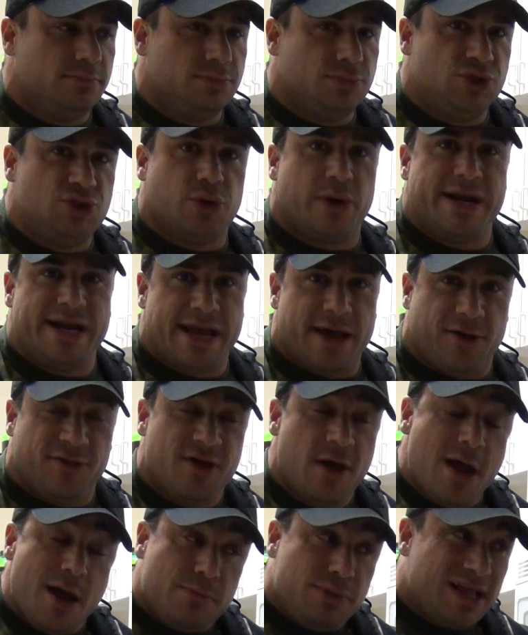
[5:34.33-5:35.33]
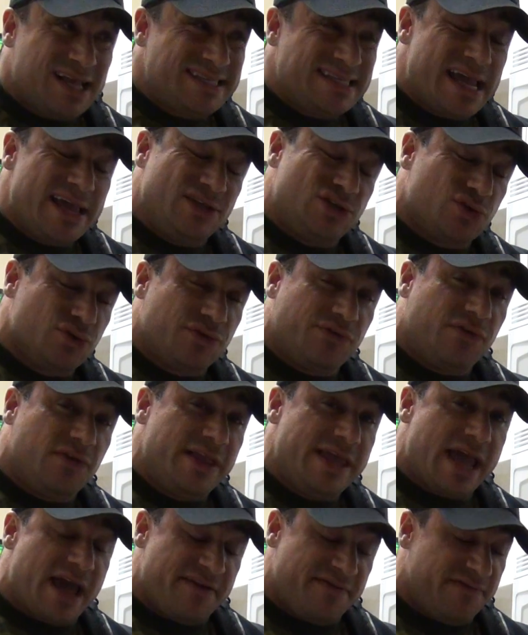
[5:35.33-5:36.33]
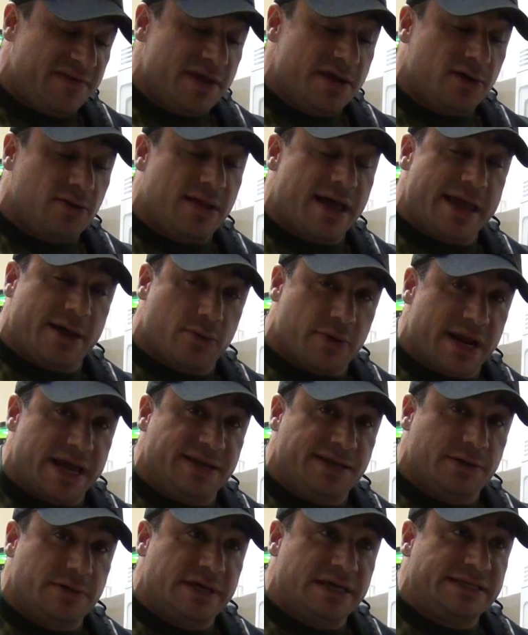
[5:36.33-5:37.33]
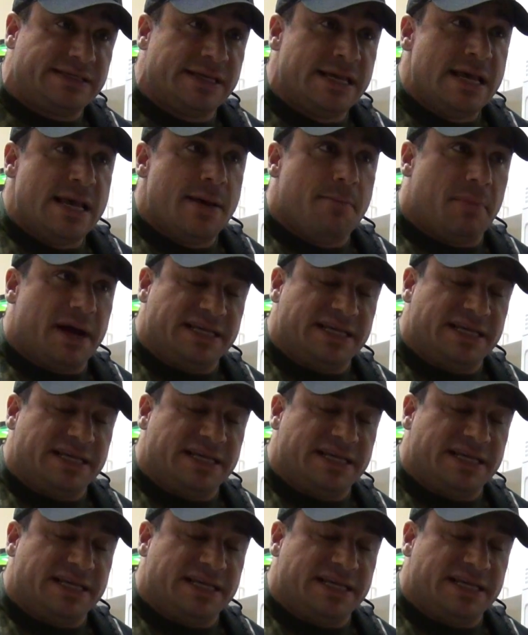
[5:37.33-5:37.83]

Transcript: joint health. Plus, truthfully, I feel like when I do this,